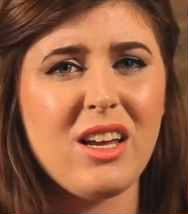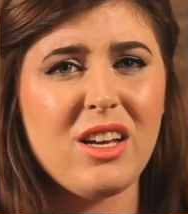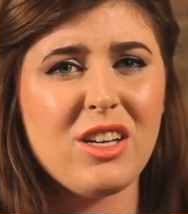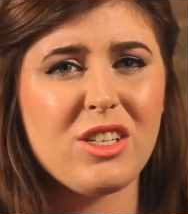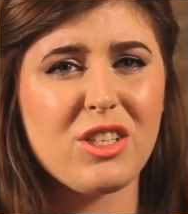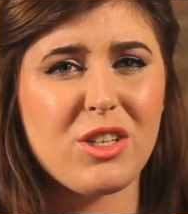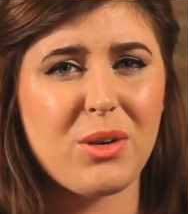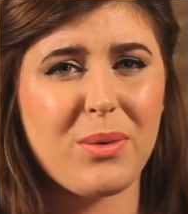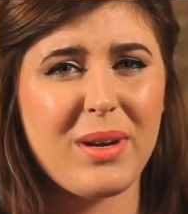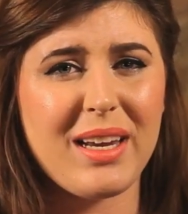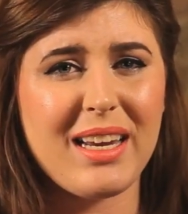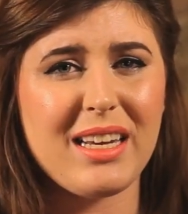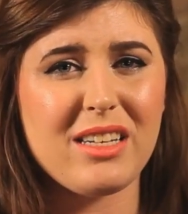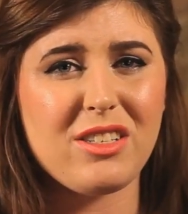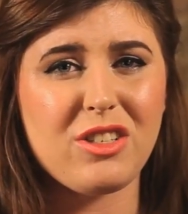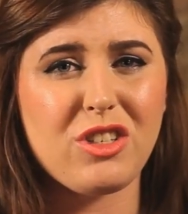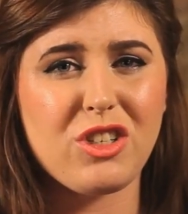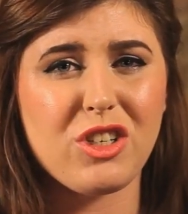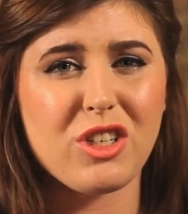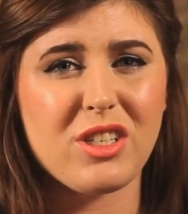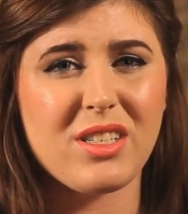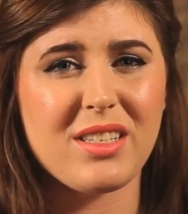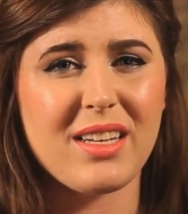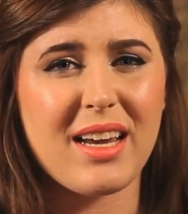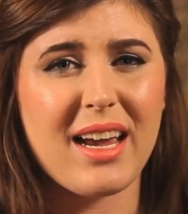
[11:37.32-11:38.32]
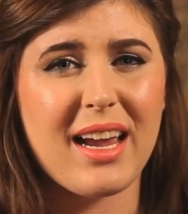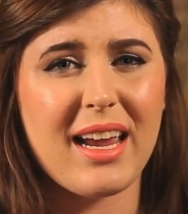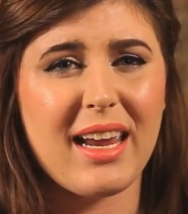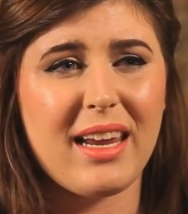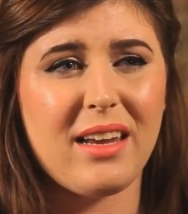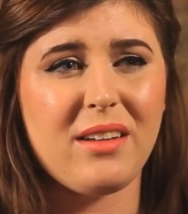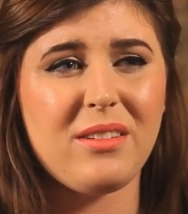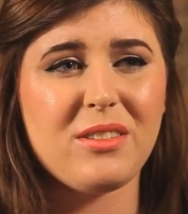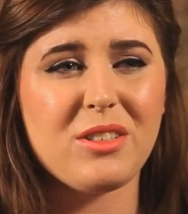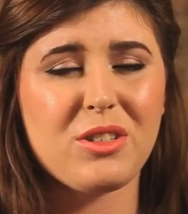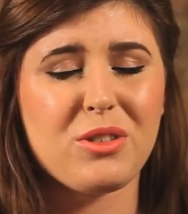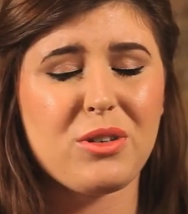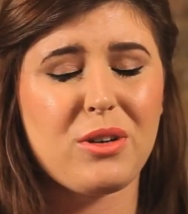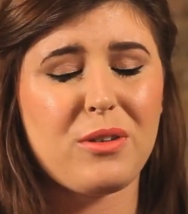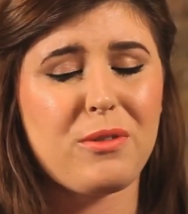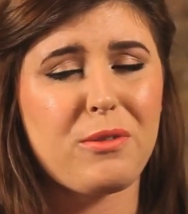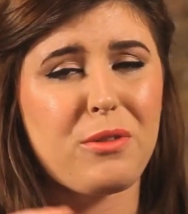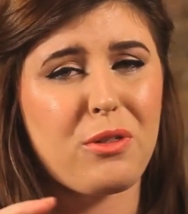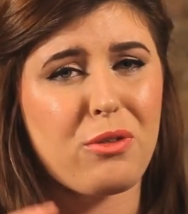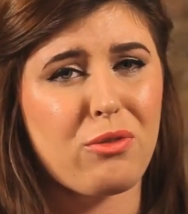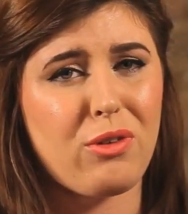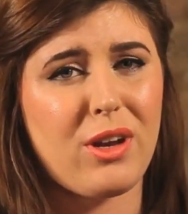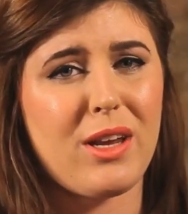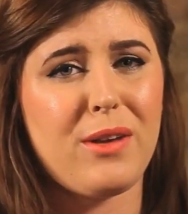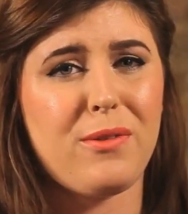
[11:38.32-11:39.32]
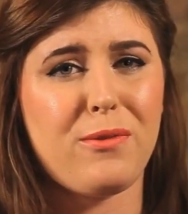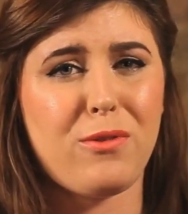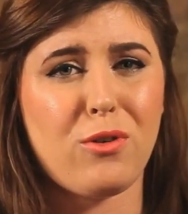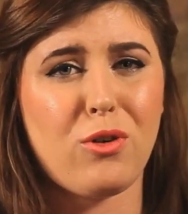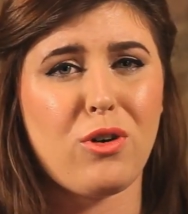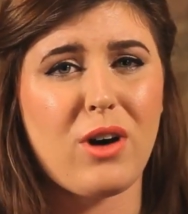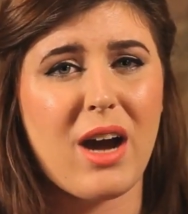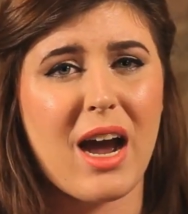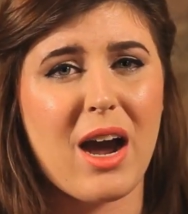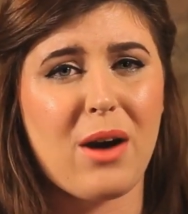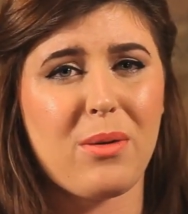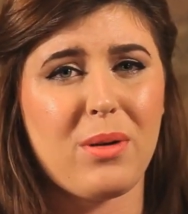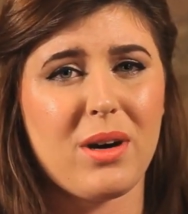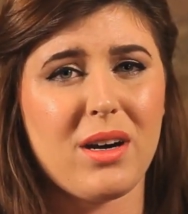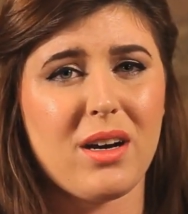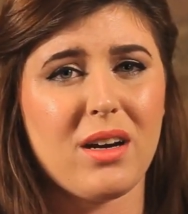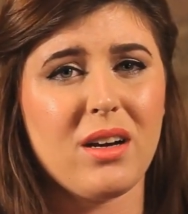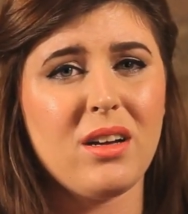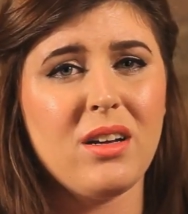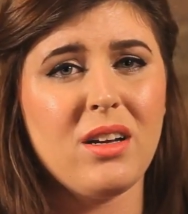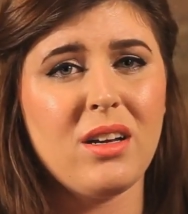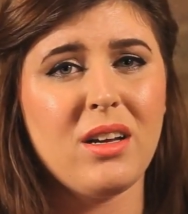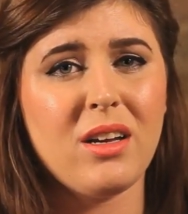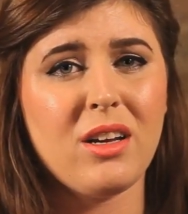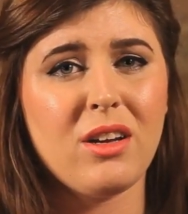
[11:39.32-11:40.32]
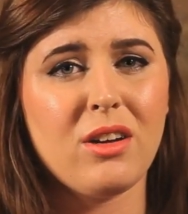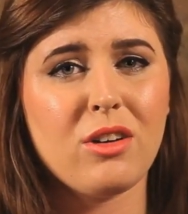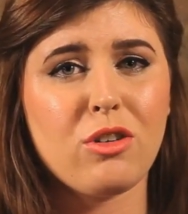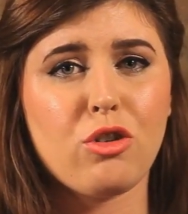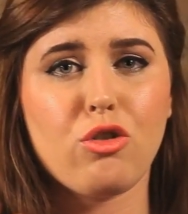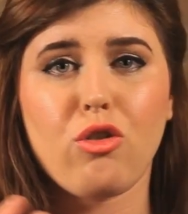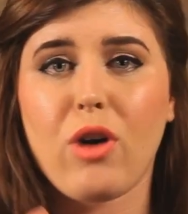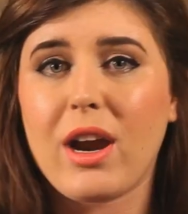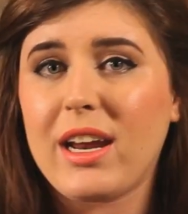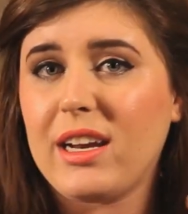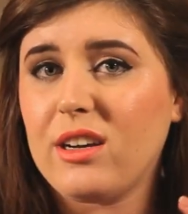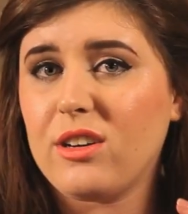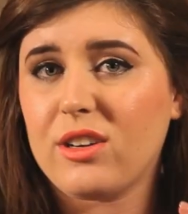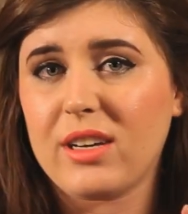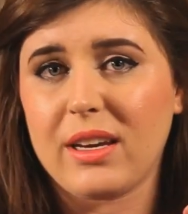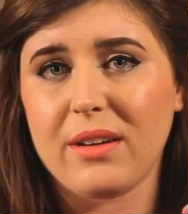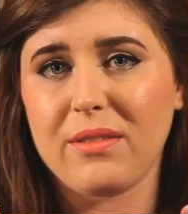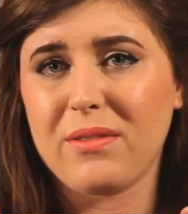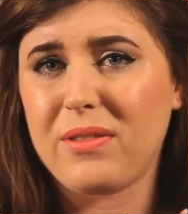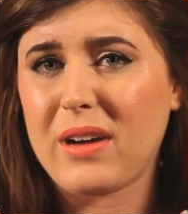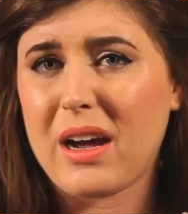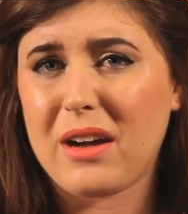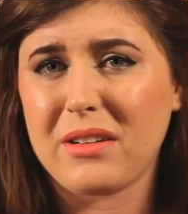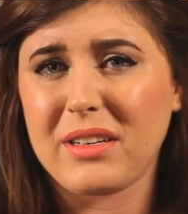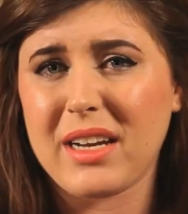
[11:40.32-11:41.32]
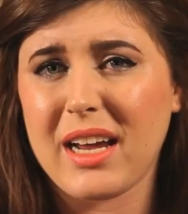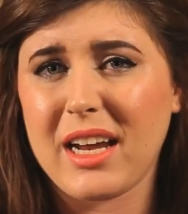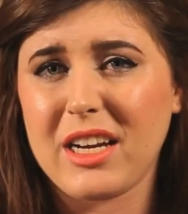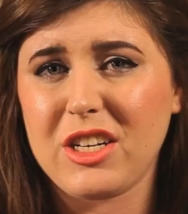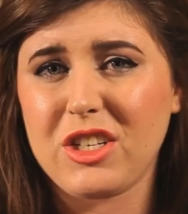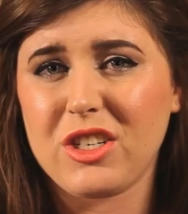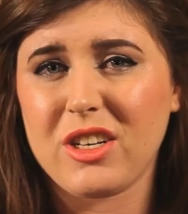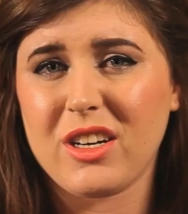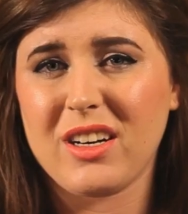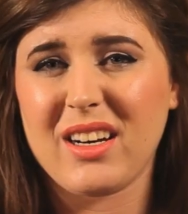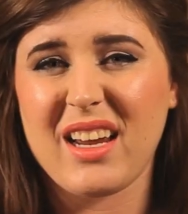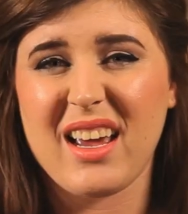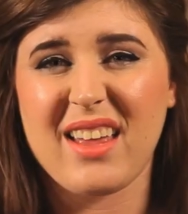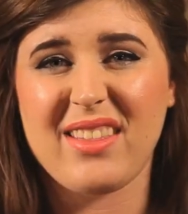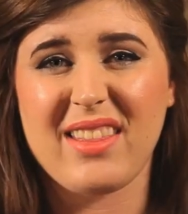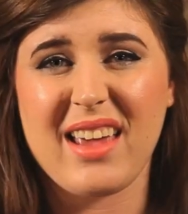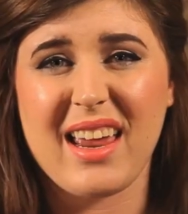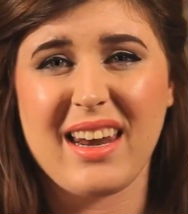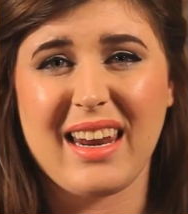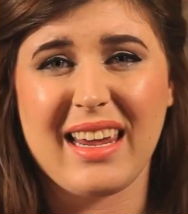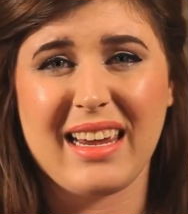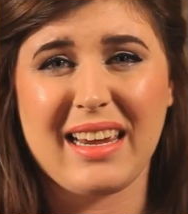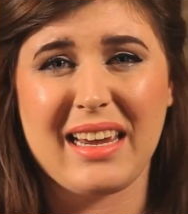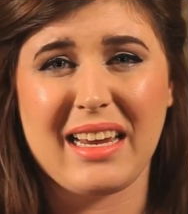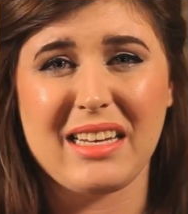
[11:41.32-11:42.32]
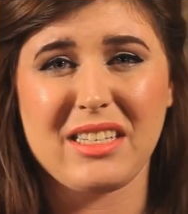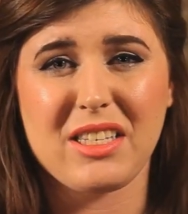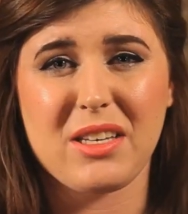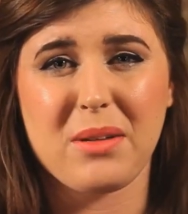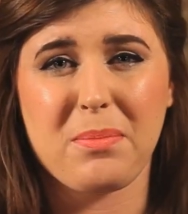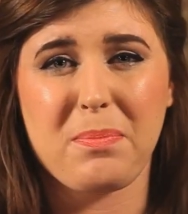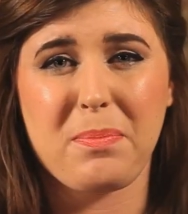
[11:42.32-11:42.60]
so it is just a sort of 3-4 hour great looking foundation, and then it gets a